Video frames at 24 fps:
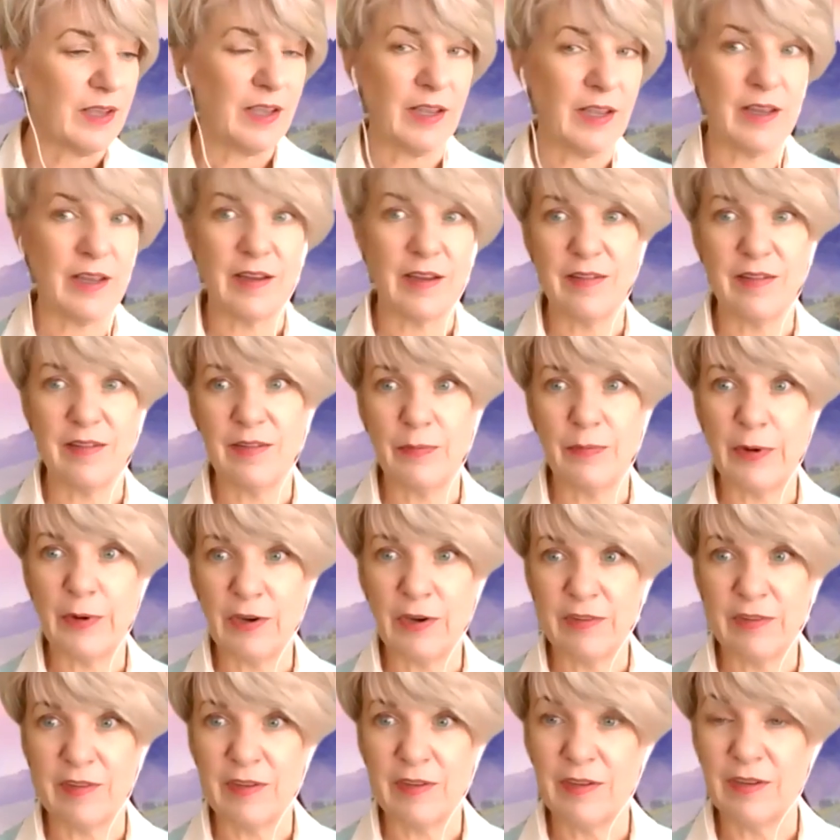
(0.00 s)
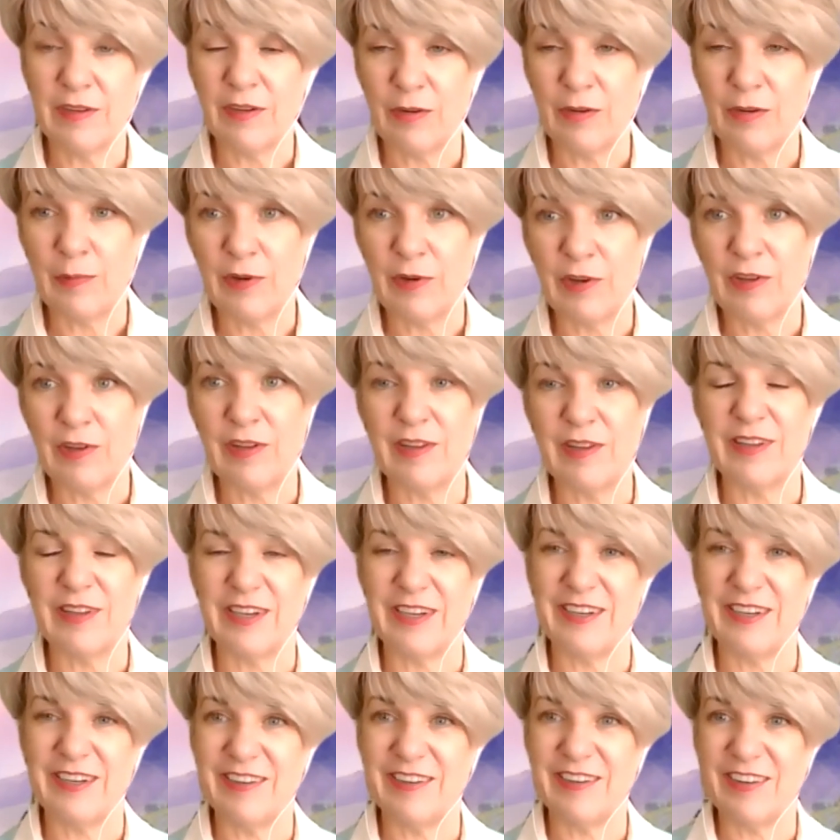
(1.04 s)
and Barnes and Noble
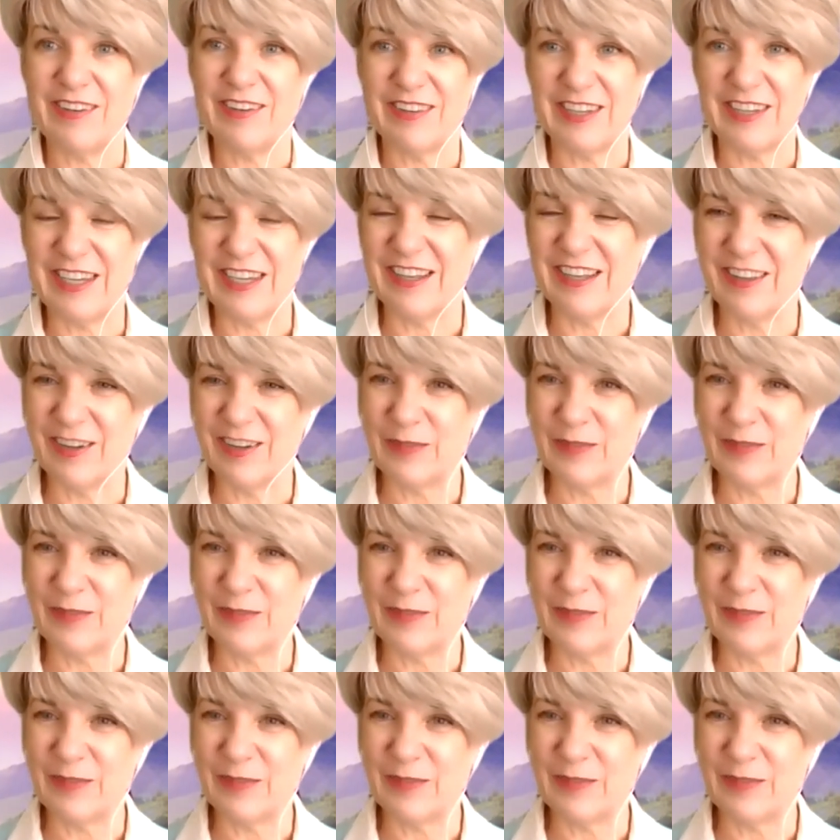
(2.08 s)
and all the other